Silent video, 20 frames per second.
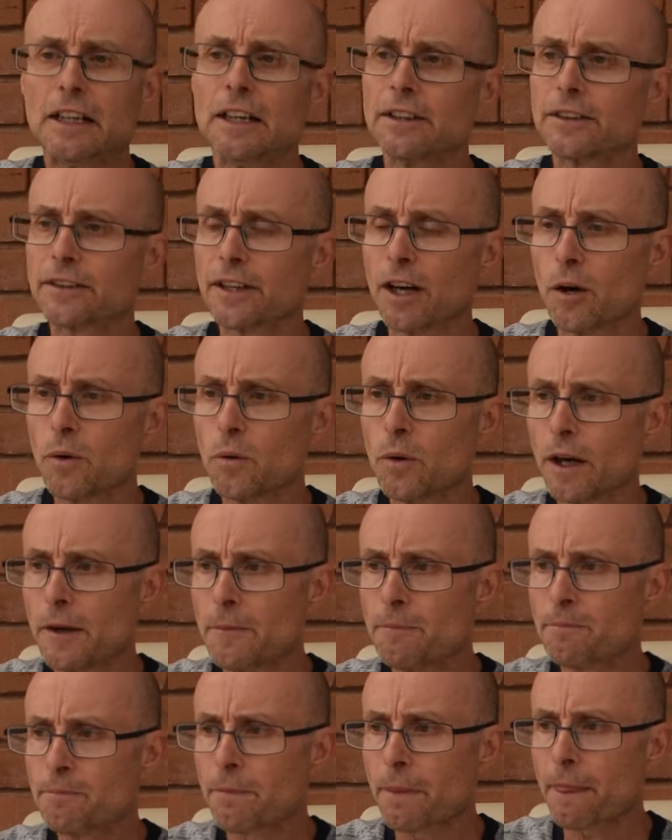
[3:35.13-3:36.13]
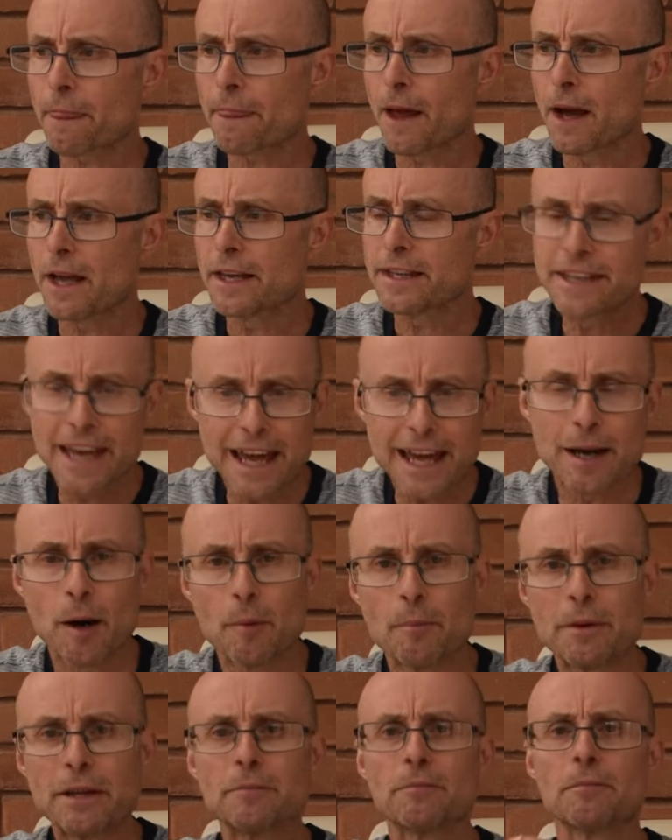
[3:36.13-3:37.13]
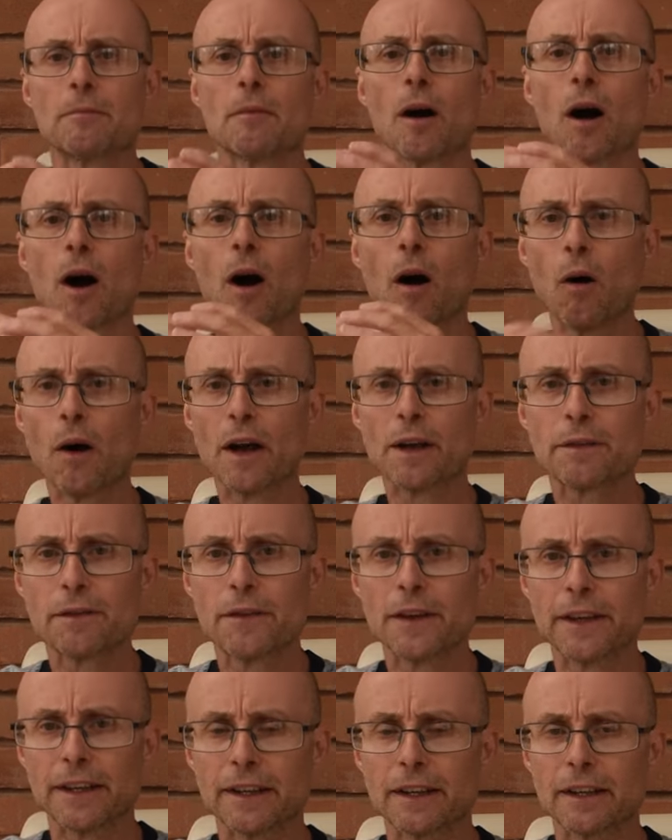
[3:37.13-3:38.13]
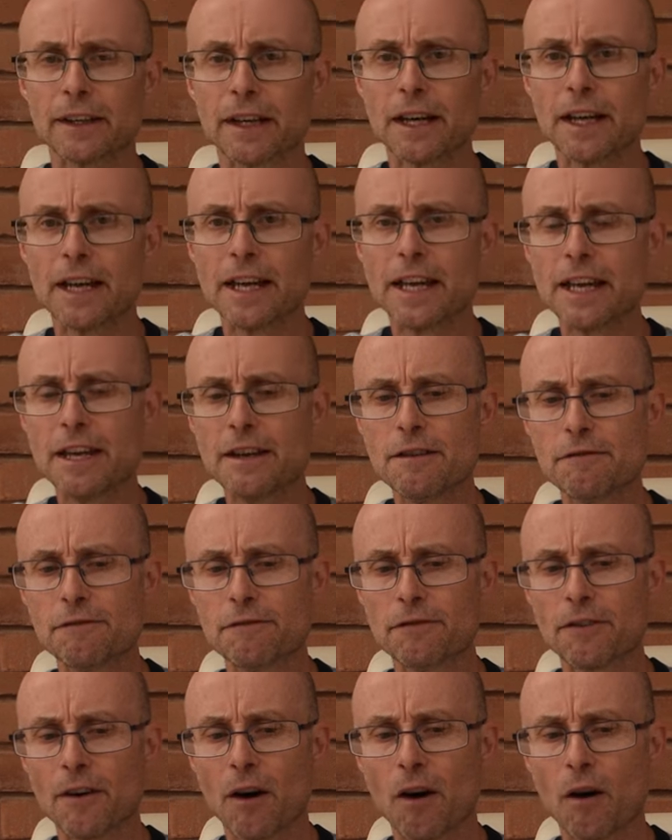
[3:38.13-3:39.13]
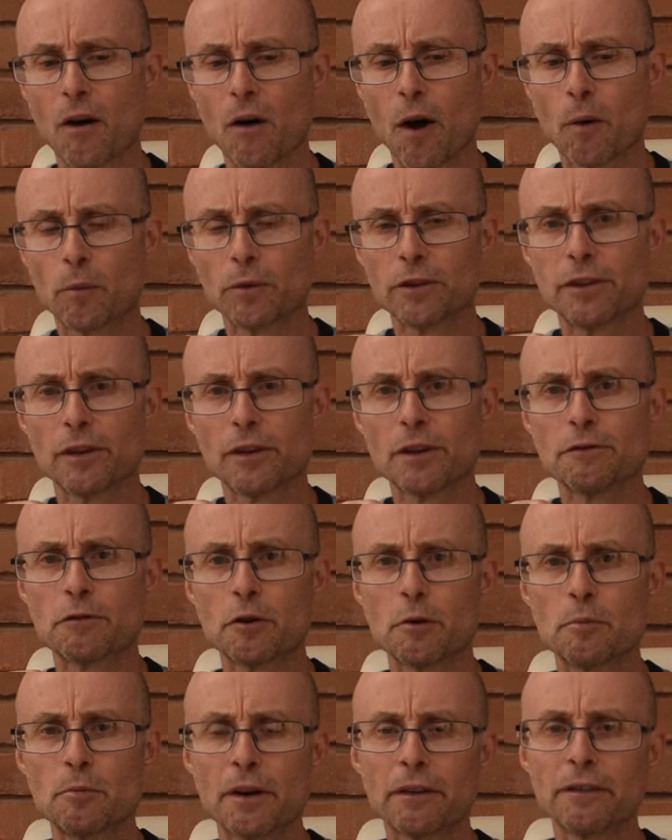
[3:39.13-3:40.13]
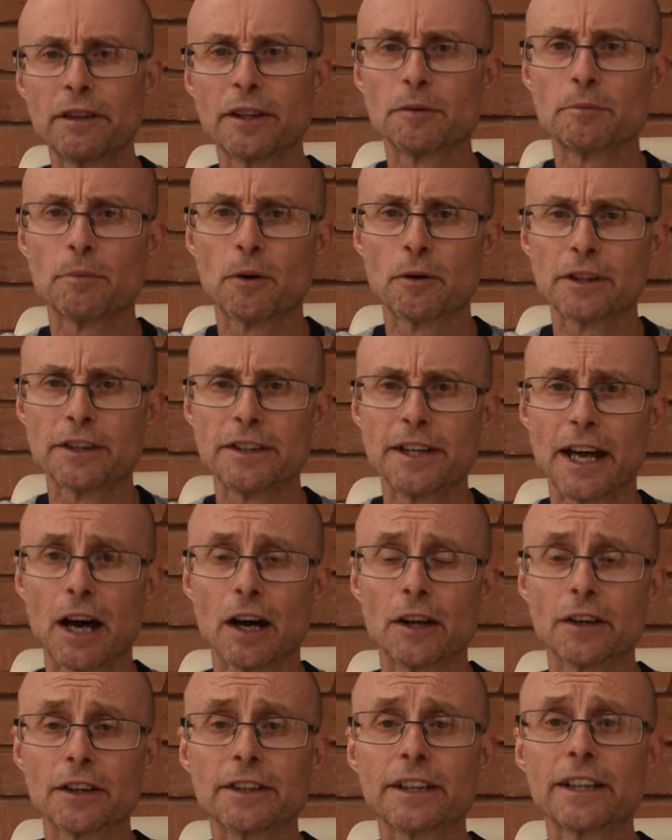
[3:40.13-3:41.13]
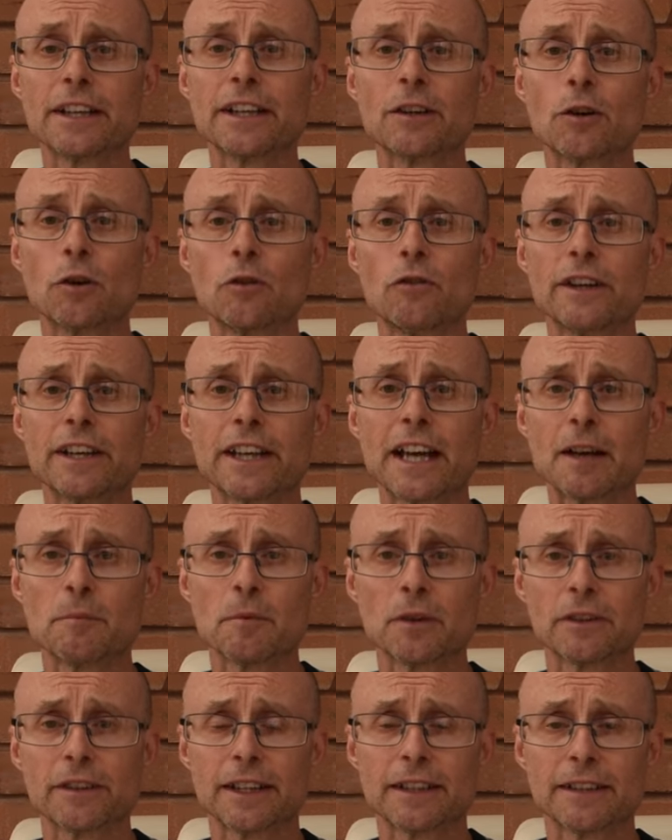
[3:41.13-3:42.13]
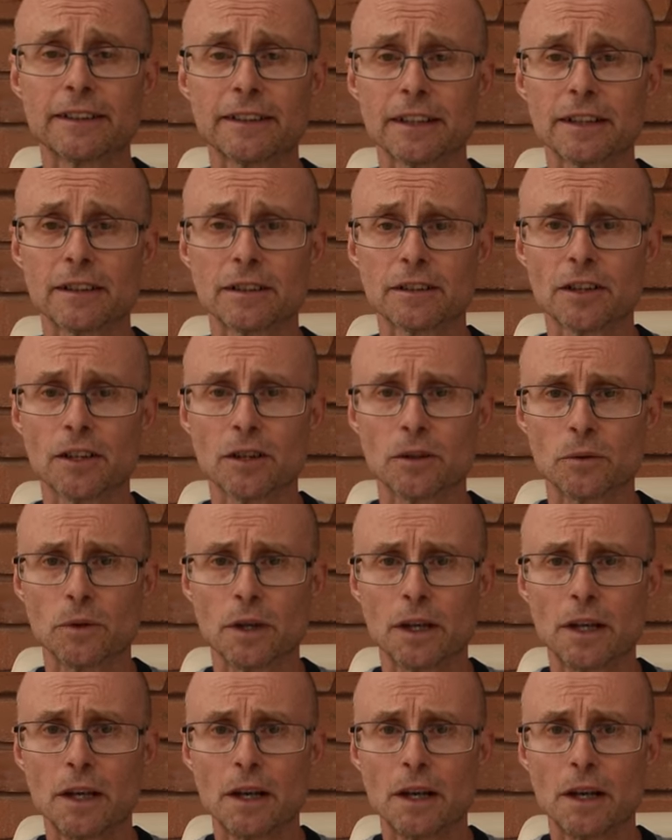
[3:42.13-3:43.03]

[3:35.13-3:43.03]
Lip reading: So yeah, I mean, I think if I was looking for a mirrorless body now and I didn't already have my Z6 II,